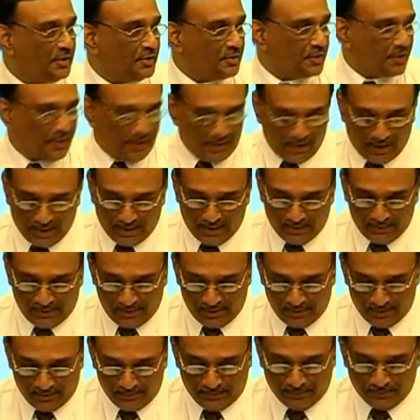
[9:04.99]

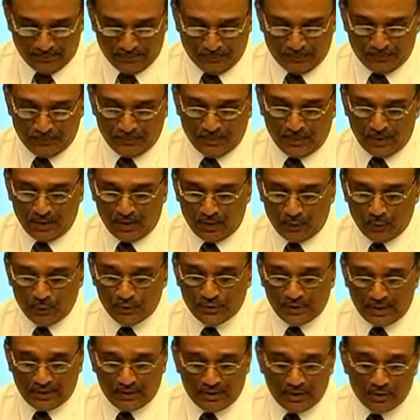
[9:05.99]
Srikant, who
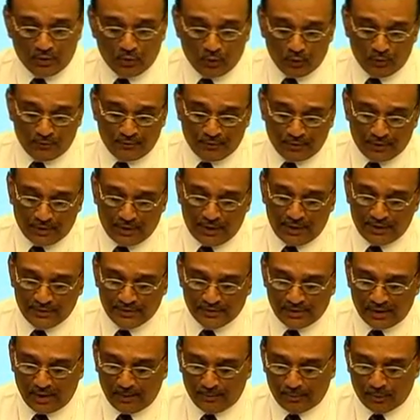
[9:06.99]
set the tone for the
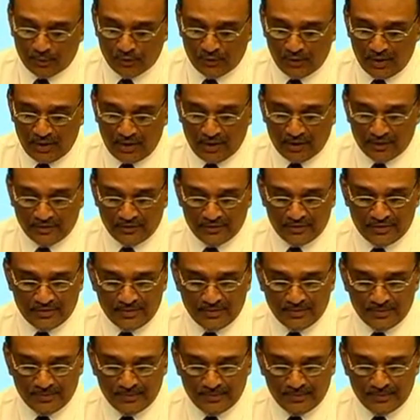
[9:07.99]
day's proceedings.